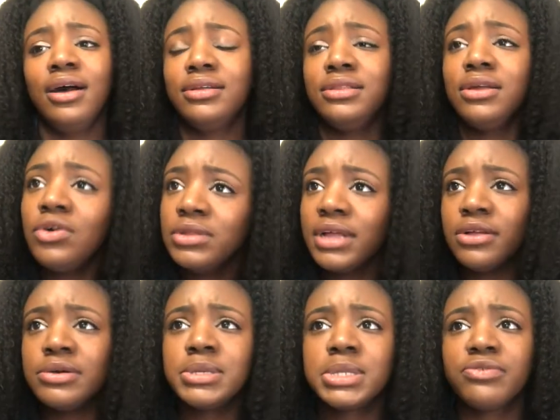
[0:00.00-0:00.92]
no
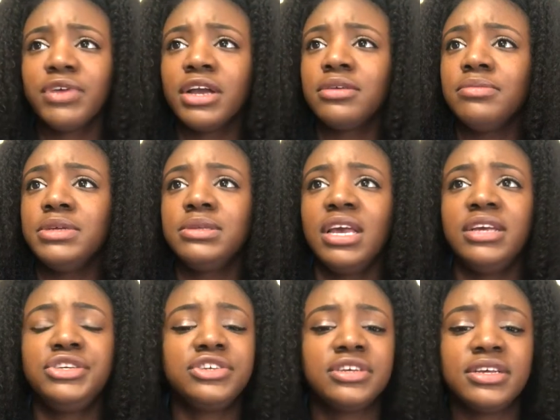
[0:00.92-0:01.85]
letters of
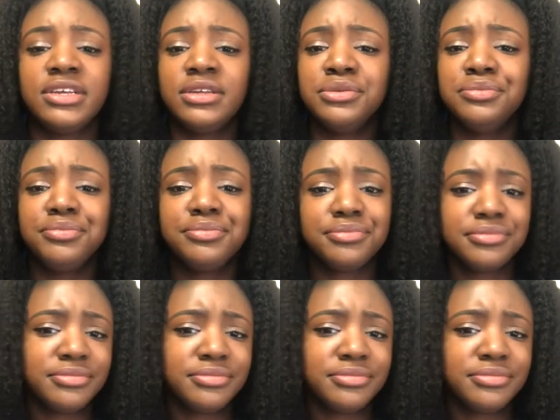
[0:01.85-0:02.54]
recommendation.